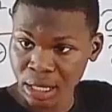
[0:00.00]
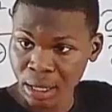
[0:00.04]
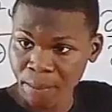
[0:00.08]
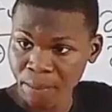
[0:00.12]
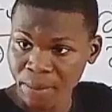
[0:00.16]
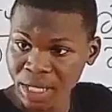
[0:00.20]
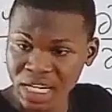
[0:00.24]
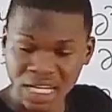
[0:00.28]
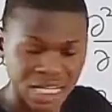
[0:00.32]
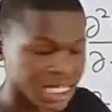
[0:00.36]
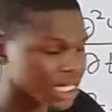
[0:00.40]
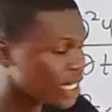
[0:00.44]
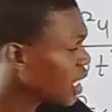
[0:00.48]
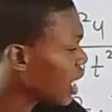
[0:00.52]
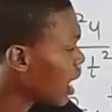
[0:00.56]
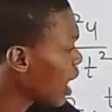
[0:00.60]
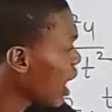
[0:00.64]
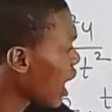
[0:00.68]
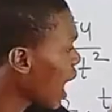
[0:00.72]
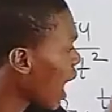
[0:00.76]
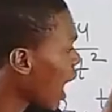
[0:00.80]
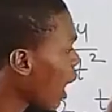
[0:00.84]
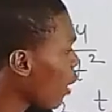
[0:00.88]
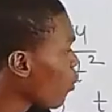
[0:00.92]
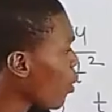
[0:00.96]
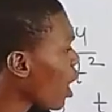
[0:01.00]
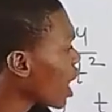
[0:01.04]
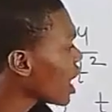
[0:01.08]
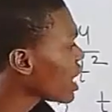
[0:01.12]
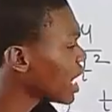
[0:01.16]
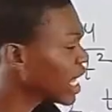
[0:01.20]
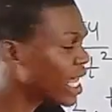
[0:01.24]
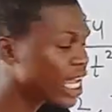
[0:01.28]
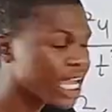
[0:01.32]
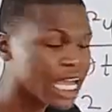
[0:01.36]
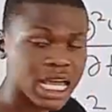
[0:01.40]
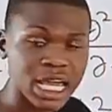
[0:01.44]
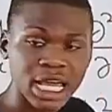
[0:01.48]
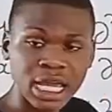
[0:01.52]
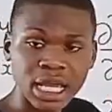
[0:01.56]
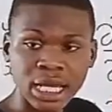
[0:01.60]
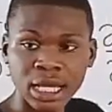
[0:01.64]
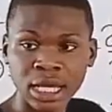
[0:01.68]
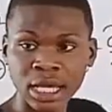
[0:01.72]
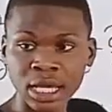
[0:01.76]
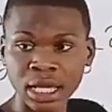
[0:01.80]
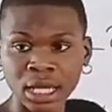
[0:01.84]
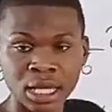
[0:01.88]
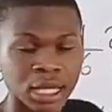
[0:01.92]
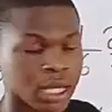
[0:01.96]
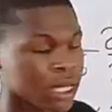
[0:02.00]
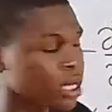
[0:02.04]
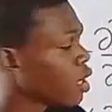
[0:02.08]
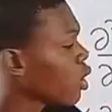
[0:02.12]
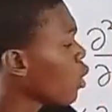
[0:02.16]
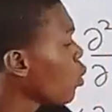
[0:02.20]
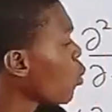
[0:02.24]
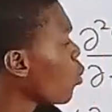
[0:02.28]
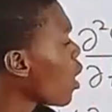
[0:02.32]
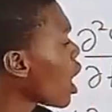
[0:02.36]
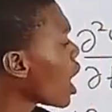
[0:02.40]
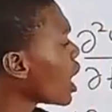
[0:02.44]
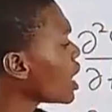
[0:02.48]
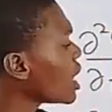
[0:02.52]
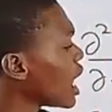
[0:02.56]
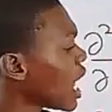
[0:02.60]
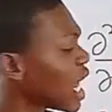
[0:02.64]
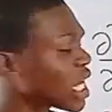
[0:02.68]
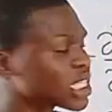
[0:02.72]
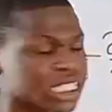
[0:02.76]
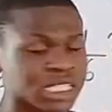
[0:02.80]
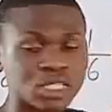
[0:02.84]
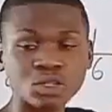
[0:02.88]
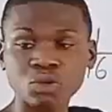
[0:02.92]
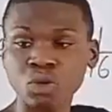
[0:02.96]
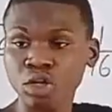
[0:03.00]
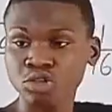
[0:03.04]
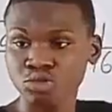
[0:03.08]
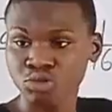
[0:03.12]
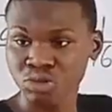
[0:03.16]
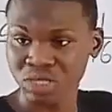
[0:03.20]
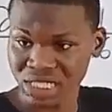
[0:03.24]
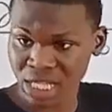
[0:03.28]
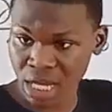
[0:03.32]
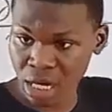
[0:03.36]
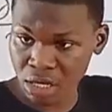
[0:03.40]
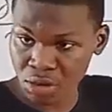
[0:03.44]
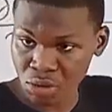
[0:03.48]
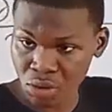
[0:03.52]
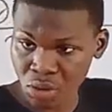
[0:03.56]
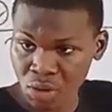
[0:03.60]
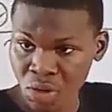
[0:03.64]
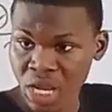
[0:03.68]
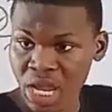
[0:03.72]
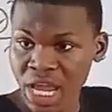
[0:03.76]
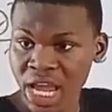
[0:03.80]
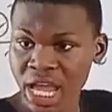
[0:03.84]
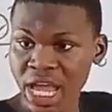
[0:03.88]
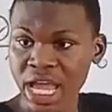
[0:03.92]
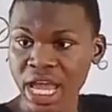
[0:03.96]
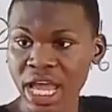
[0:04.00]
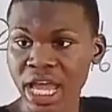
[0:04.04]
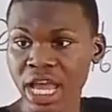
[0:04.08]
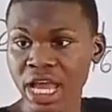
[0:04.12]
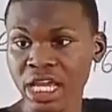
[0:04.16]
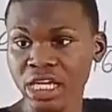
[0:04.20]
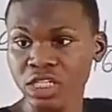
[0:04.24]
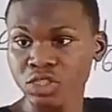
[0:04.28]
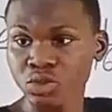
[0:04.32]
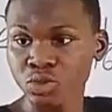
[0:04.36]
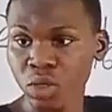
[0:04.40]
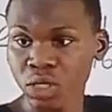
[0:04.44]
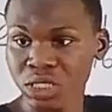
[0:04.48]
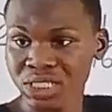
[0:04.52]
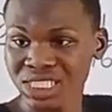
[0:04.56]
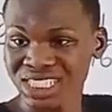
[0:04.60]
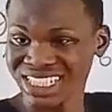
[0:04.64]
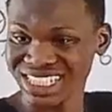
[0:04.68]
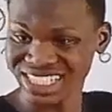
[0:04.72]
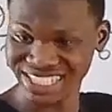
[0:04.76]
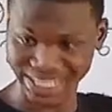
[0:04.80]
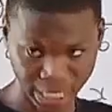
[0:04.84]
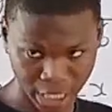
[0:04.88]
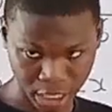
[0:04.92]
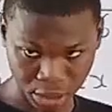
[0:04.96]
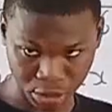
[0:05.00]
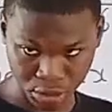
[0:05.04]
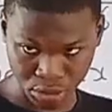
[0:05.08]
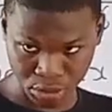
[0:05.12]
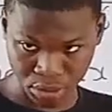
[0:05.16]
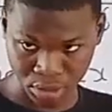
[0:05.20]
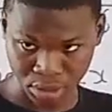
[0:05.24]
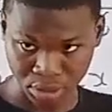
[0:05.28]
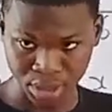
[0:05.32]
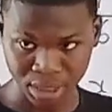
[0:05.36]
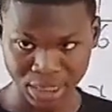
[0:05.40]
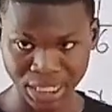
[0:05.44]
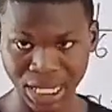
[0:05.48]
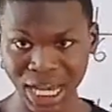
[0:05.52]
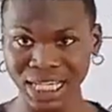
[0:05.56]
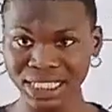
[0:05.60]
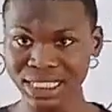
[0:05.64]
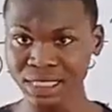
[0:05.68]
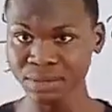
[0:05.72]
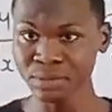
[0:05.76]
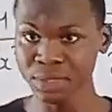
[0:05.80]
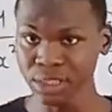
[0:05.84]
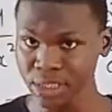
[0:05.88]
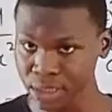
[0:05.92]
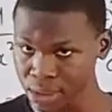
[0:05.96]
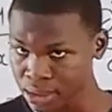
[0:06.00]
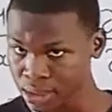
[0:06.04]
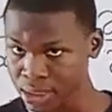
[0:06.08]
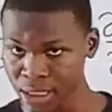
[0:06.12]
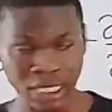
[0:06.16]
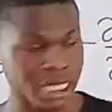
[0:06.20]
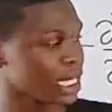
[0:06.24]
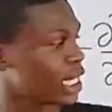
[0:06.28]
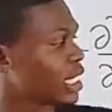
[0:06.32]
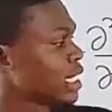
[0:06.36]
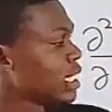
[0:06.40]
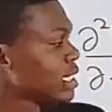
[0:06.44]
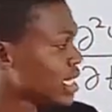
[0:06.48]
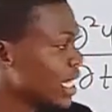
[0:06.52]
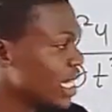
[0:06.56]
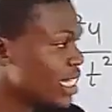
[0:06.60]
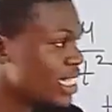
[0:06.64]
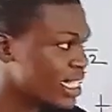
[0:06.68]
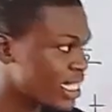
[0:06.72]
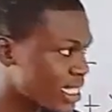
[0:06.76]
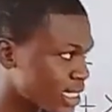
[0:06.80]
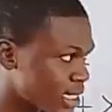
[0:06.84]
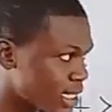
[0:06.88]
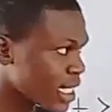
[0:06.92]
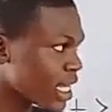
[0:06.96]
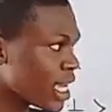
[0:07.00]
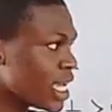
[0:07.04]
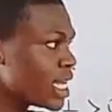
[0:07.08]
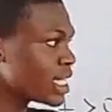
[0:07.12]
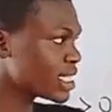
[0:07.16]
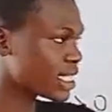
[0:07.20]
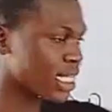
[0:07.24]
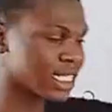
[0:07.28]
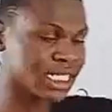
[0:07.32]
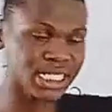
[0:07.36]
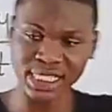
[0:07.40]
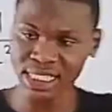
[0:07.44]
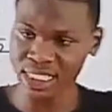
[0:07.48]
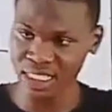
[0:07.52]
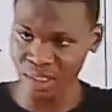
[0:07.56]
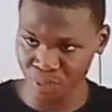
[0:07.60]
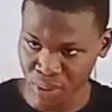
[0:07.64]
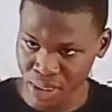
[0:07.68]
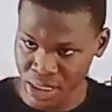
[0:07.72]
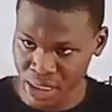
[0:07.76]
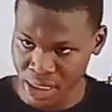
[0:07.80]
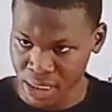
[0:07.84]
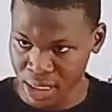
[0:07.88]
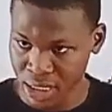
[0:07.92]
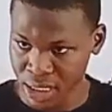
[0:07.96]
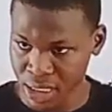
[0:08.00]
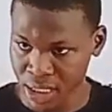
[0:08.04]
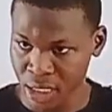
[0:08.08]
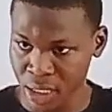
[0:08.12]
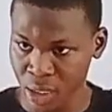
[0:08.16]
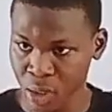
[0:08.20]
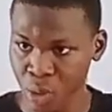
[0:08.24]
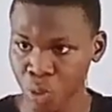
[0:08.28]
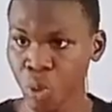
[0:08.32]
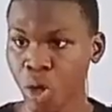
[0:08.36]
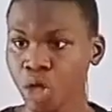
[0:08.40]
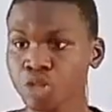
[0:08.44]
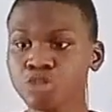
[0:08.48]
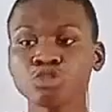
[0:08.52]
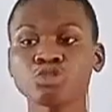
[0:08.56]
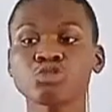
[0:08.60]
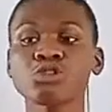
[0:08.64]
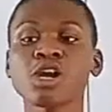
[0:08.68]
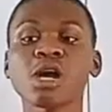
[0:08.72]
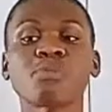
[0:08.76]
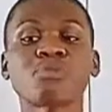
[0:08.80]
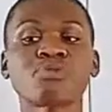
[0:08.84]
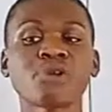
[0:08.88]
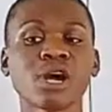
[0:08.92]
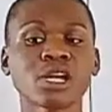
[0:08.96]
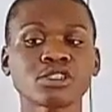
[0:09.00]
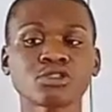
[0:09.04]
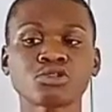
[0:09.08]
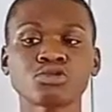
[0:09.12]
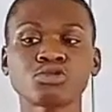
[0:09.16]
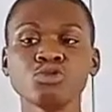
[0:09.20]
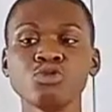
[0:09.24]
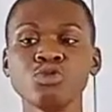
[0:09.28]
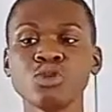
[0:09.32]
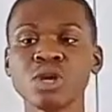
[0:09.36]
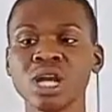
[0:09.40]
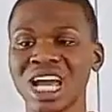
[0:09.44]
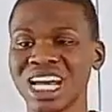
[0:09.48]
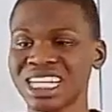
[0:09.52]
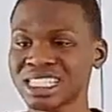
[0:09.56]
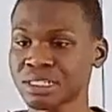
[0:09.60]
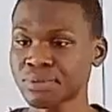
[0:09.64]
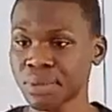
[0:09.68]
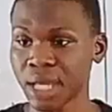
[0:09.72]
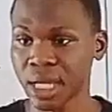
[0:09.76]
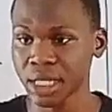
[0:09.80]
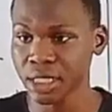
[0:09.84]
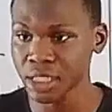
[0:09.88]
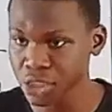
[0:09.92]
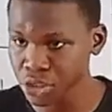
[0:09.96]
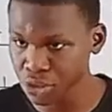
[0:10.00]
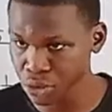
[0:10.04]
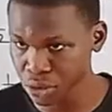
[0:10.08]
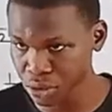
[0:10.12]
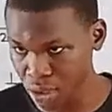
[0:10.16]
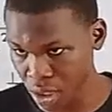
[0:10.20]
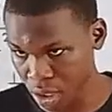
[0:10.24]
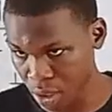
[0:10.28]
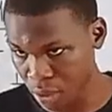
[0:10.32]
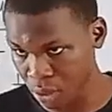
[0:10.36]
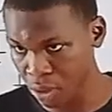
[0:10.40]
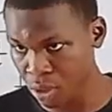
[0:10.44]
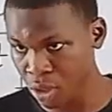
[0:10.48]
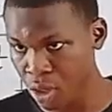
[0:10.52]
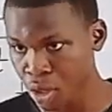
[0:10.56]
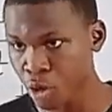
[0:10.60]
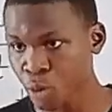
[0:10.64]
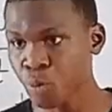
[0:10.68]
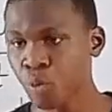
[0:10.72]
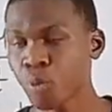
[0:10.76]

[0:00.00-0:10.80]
Meaning when x equals to 0, A is what? 0. That's the meaning. Say this is A, say this is B. We want to do a practical explanation now.